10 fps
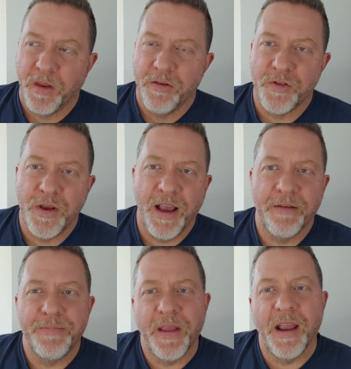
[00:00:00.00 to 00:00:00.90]
So
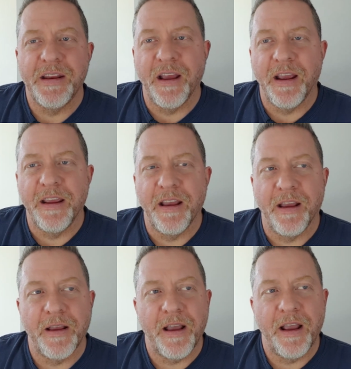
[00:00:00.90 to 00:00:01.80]
yeah,
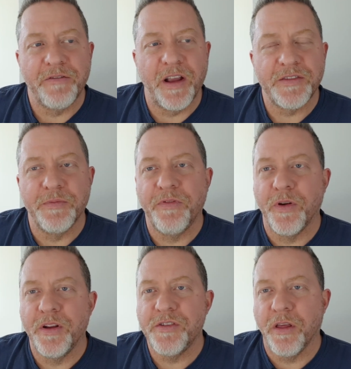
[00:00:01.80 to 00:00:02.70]
I've got some
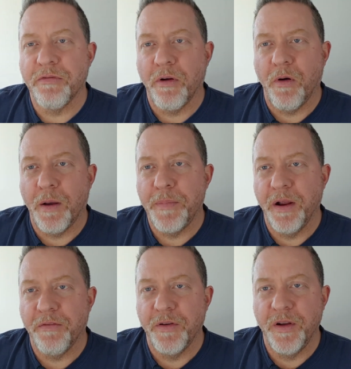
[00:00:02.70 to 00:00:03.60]
footage I'll throw up
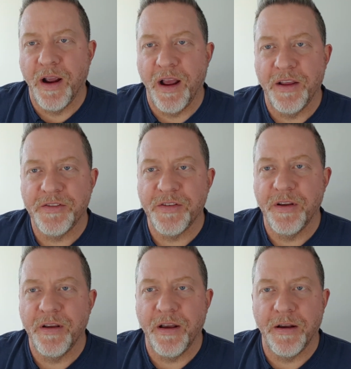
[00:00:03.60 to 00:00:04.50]
here for you guys.
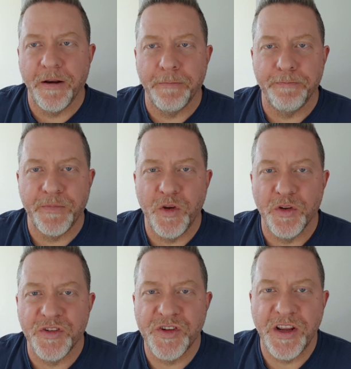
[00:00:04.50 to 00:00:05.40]
You
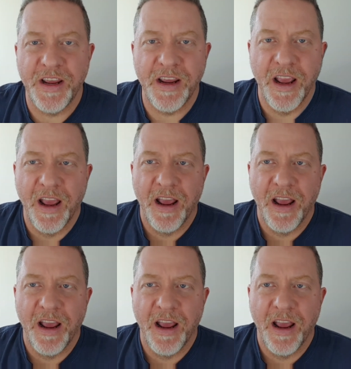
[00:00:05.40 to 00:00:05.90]
can see